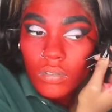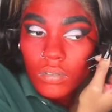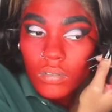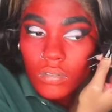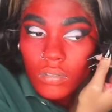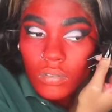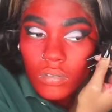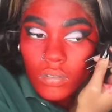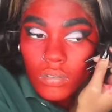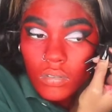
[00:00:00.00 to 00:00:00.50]

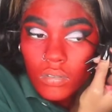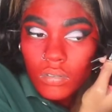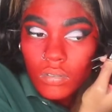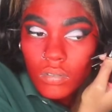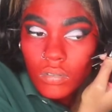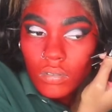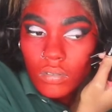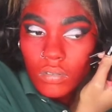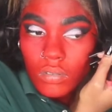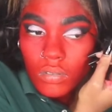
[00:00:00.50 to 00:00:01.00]
But
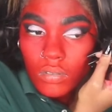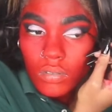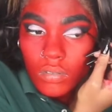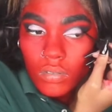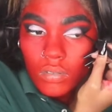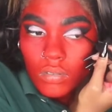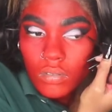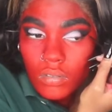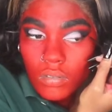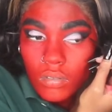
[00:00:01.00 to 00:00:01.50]
I've
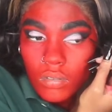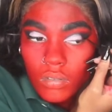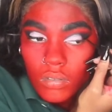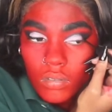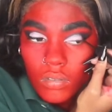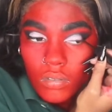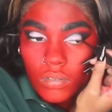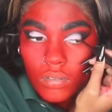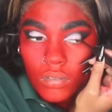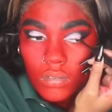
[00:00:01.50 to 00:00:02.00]
been
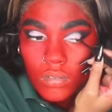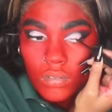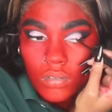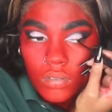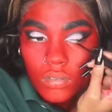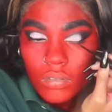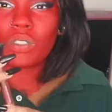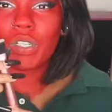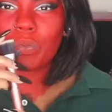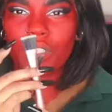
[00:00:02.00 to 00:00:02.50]

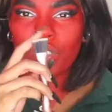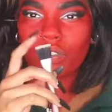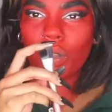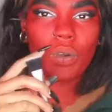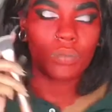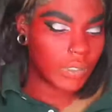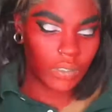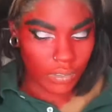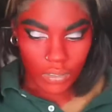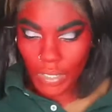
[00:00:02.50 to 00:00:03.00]

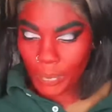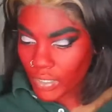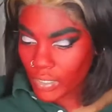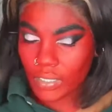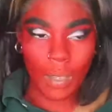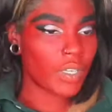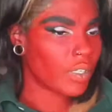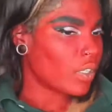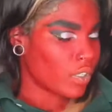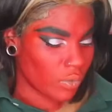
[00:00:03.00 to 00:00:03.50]
trying to take my
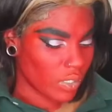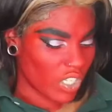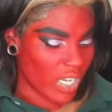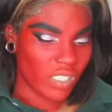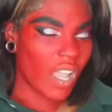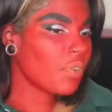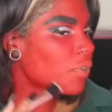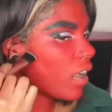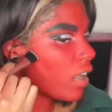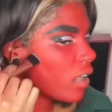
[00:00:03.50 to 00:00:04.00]
time
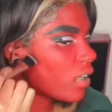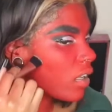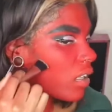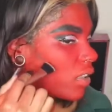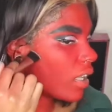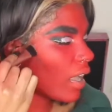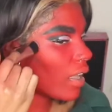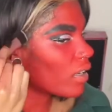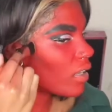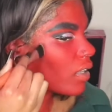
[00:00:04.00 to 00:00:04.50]

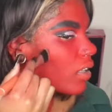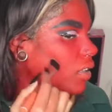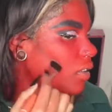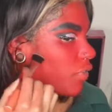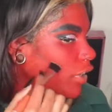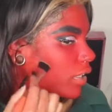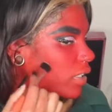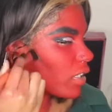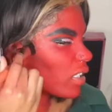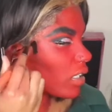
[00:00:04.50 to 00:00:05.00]
And now I'm
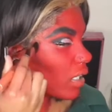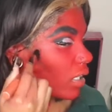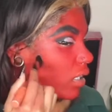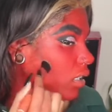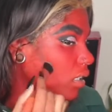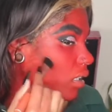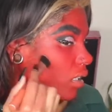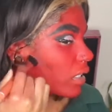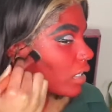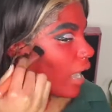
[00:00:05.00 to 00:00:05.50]
about to do
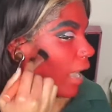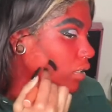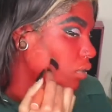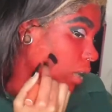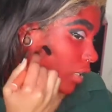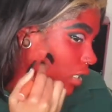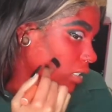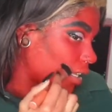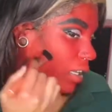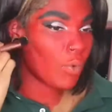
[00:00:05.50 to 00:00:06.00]
some
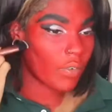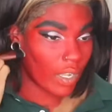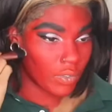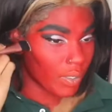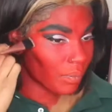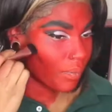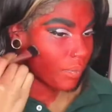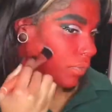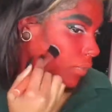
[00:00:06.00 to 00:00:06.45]
contouring.